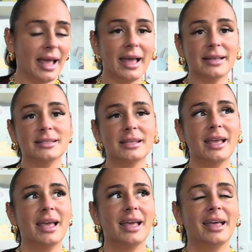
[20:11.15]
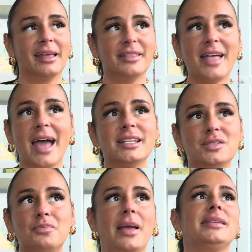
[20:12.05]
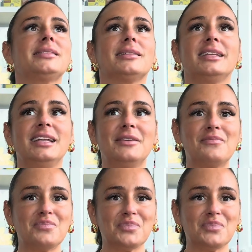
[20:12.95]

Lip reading: And that is basically